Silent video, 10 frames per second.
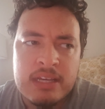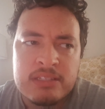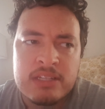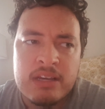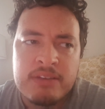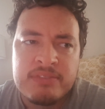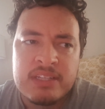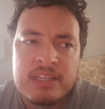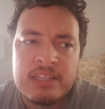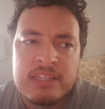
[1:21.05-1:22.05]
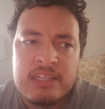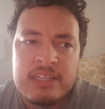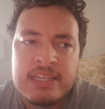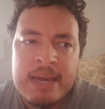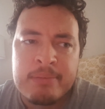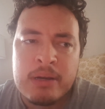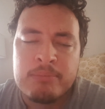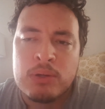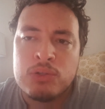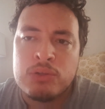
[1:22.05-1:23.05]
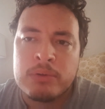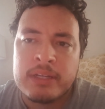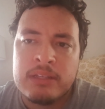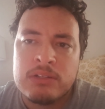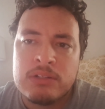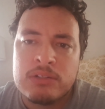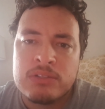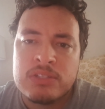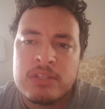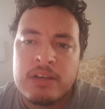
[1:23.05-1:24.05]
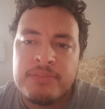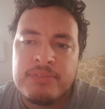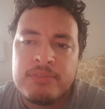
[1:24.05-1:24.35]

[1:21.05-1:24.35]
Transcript: I still have to get the Capcom Pro Tour or er, stuff